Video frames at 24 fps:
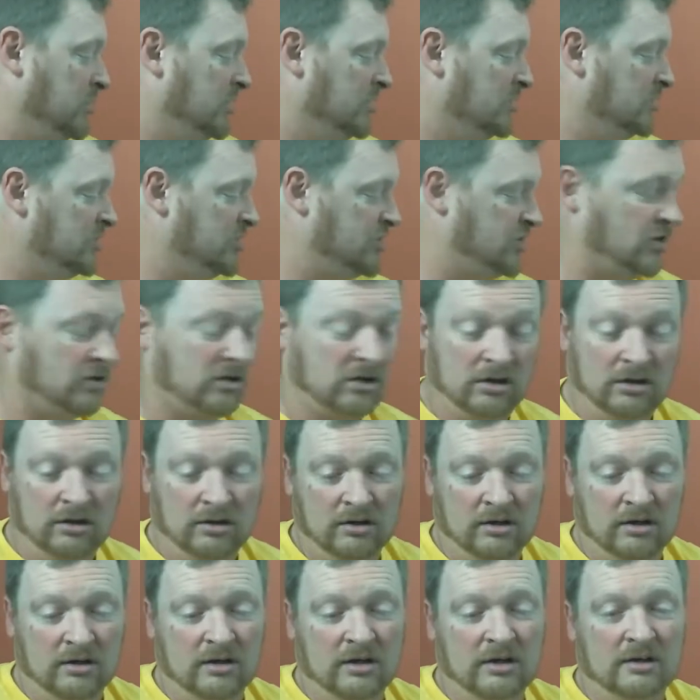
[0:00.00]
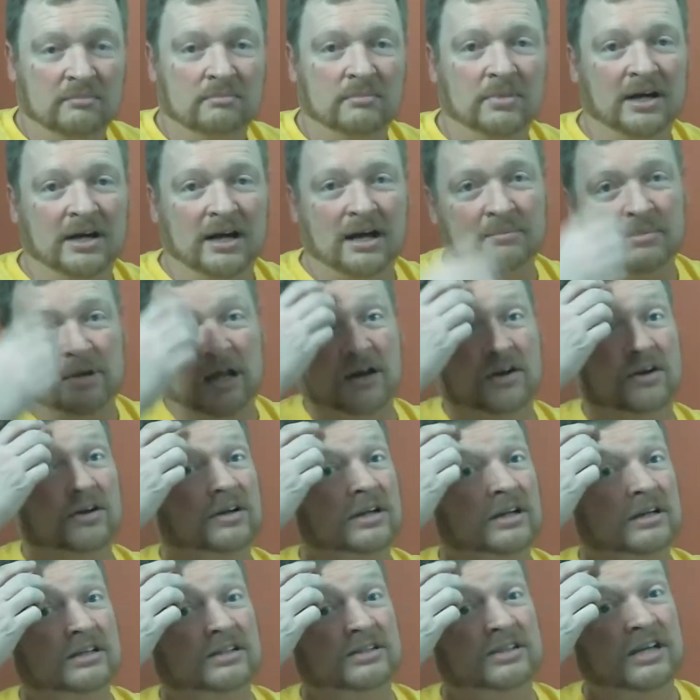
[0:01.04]
Sure. But I'm not
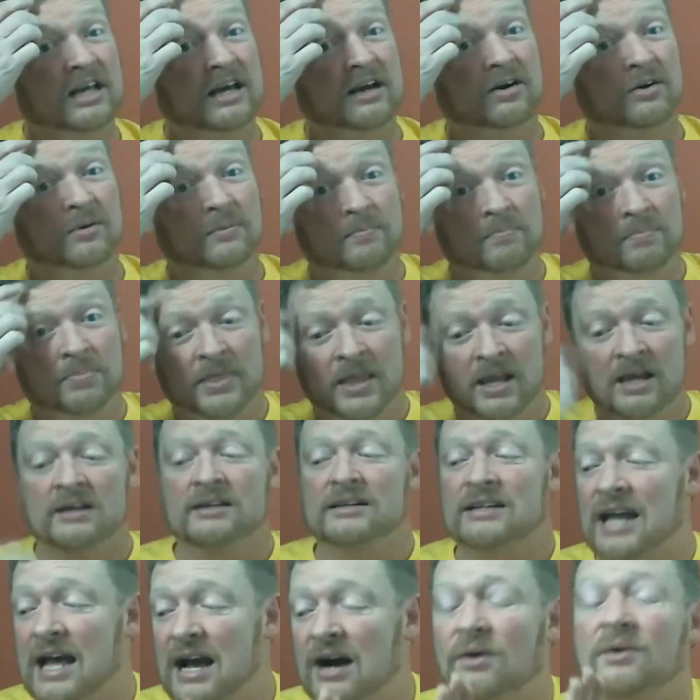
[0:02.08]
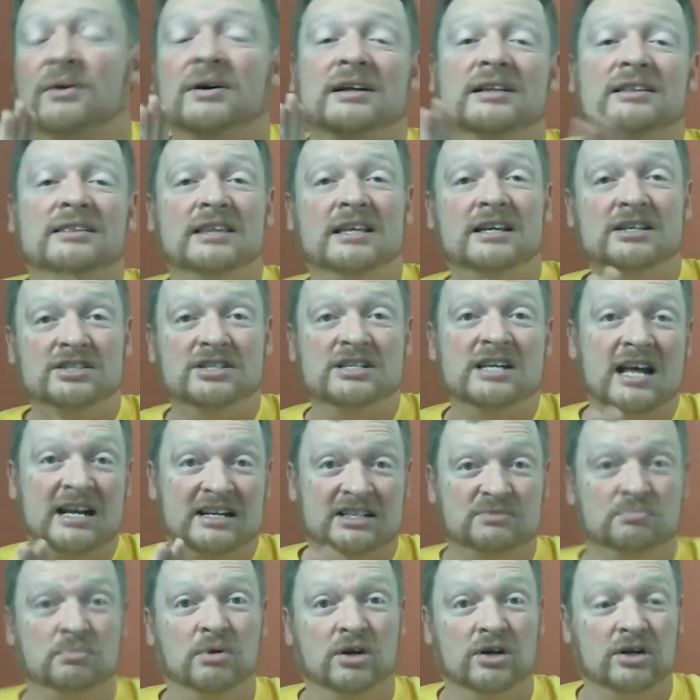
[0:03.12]
looking to sell. Now, this
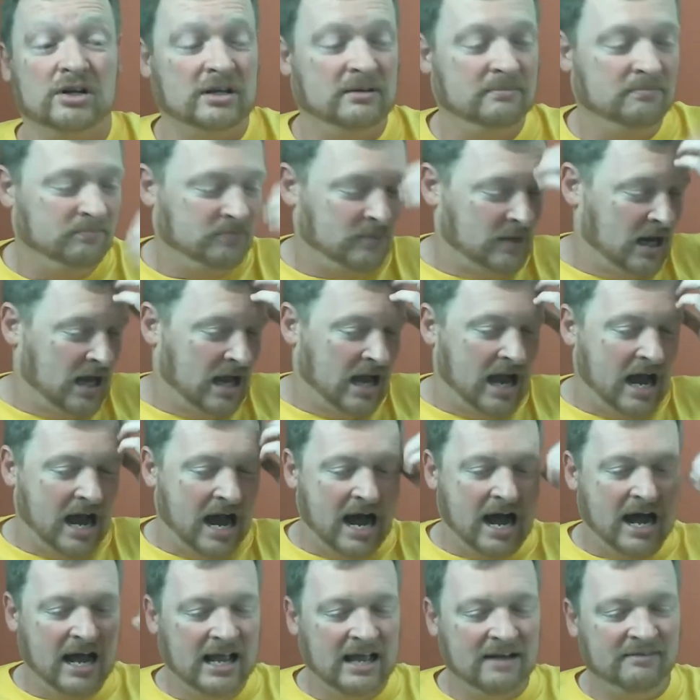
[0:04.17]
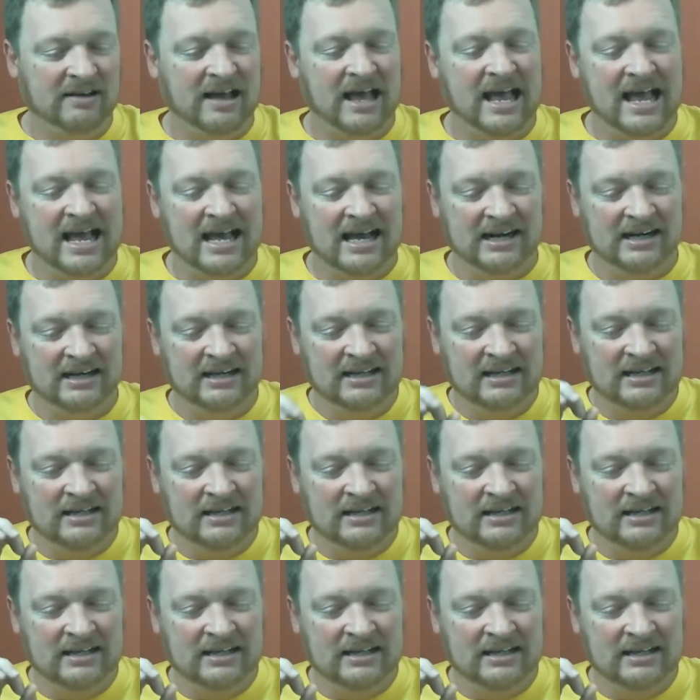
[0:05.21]
next book I have had